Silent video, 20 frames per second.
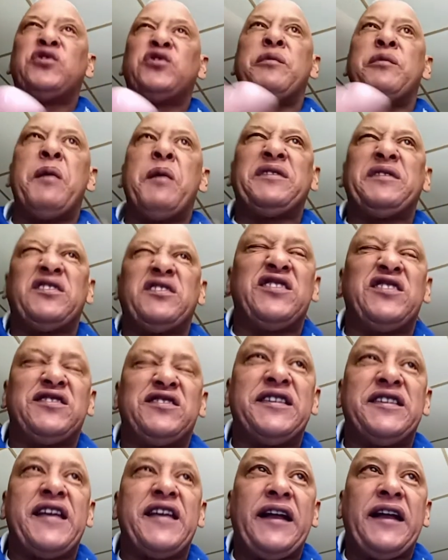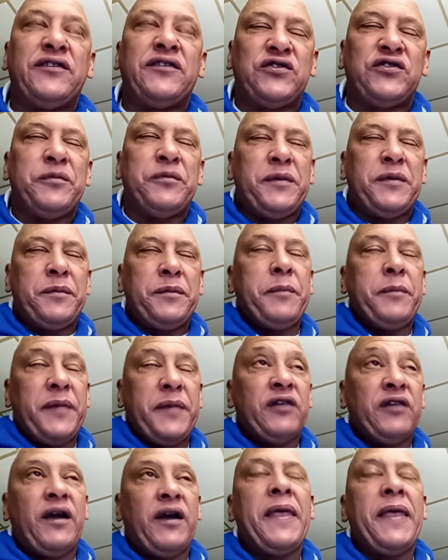He went to Cincinnati. Let me get it
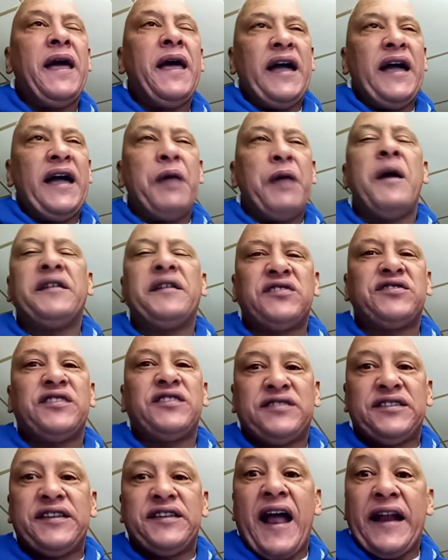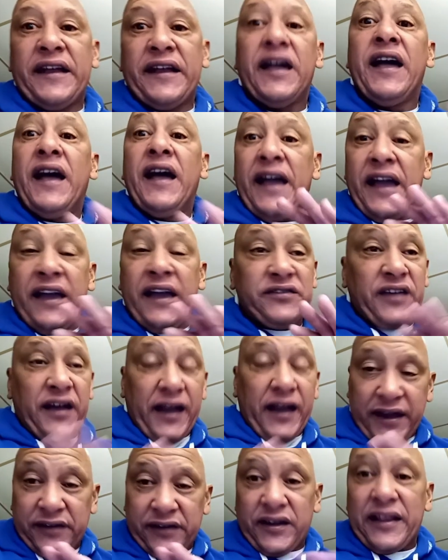right. He went to Cincinnati. He's
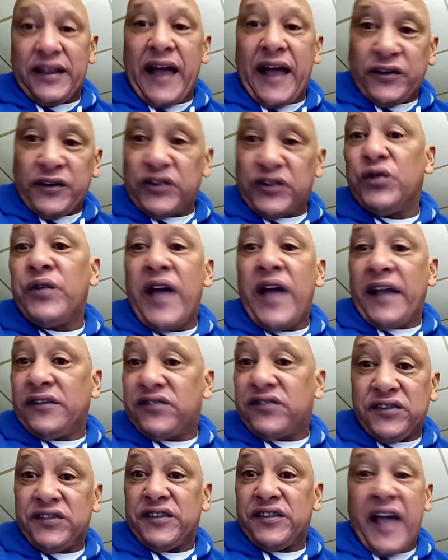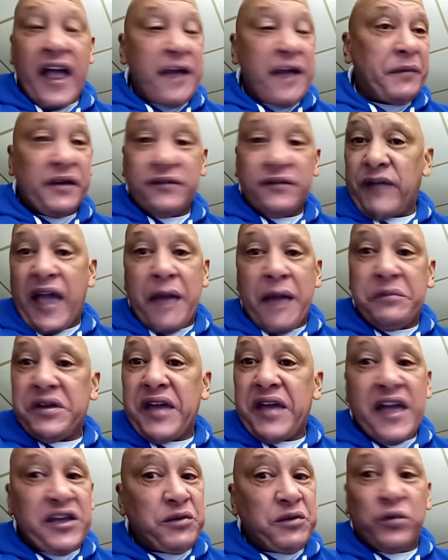allowed to do that in Cincinnati, but
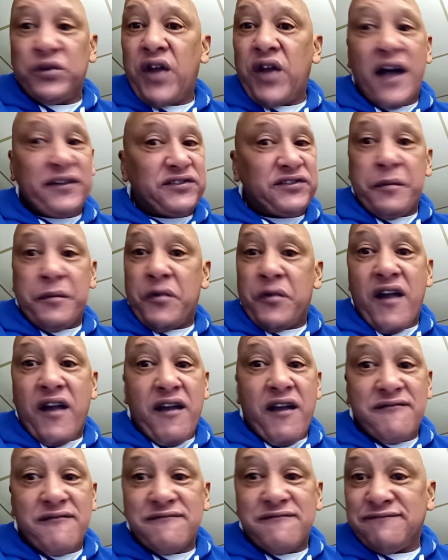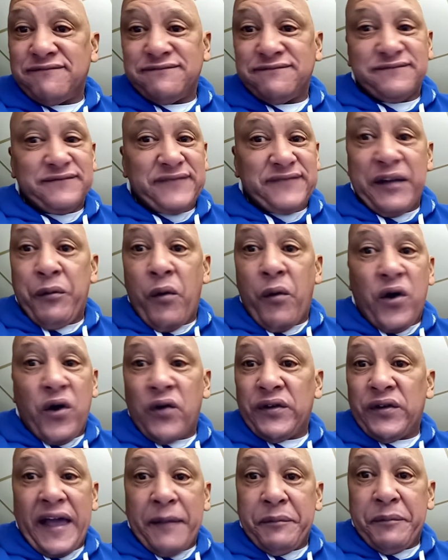NBA, you will not see him around. He won't go to
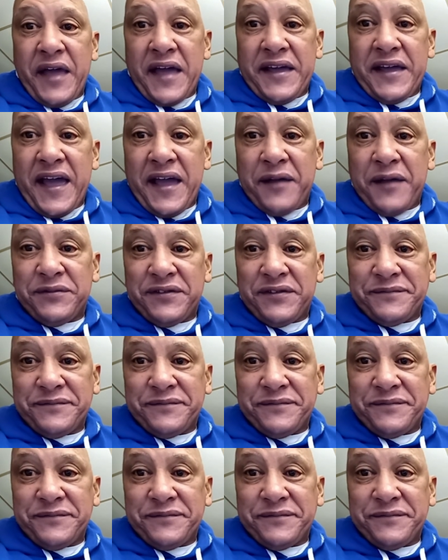NBA games.